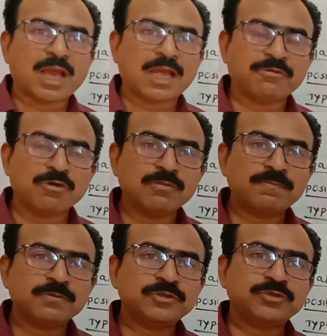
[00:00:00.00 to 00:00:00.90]
I
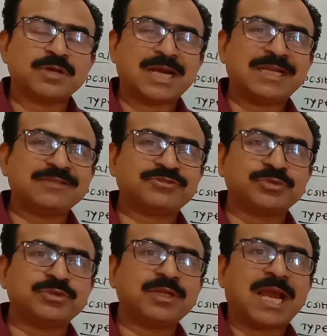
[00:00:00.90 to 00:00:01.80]
hope you
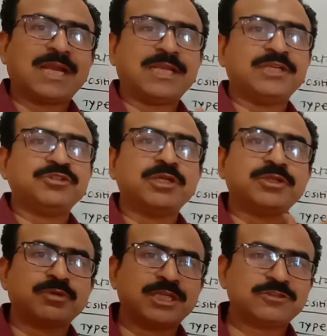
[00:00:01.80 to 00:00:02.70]
understood and
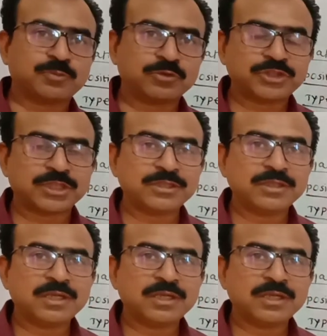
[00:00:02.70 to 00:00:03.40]
enjoyed today's portion.